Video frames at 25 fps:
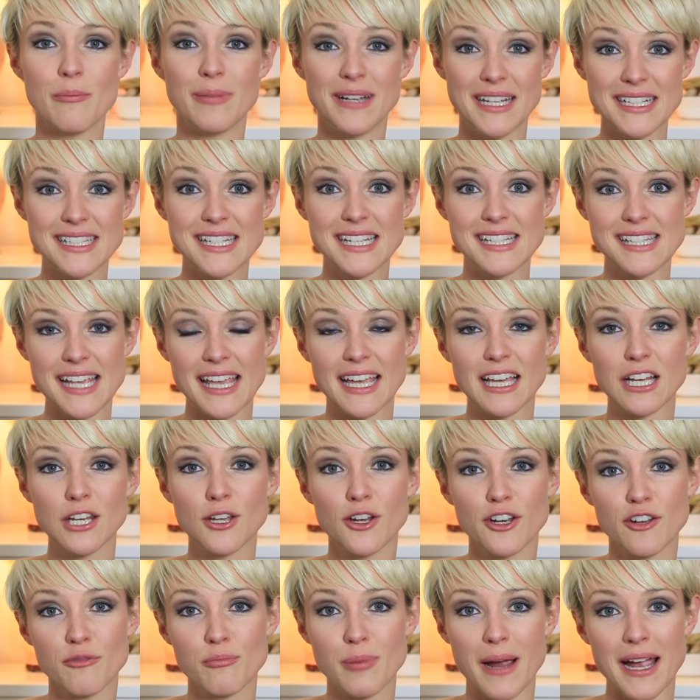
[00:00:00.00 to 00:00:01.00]
but it did take a
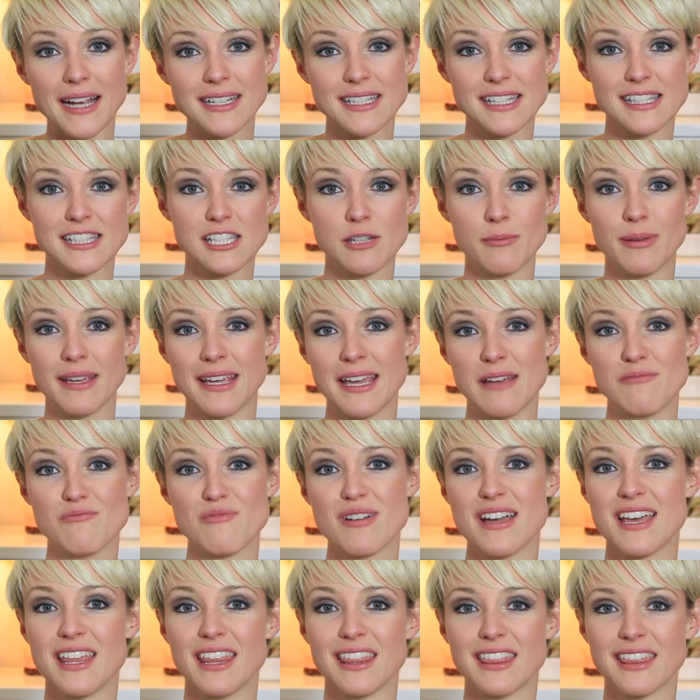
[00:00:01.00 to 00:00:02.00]
lot of practice to begin
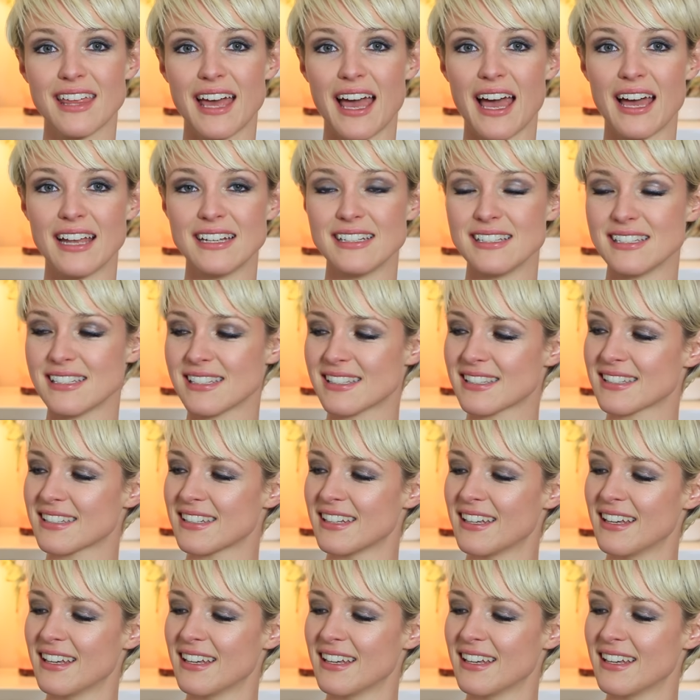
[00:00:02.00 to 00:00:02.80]
with, and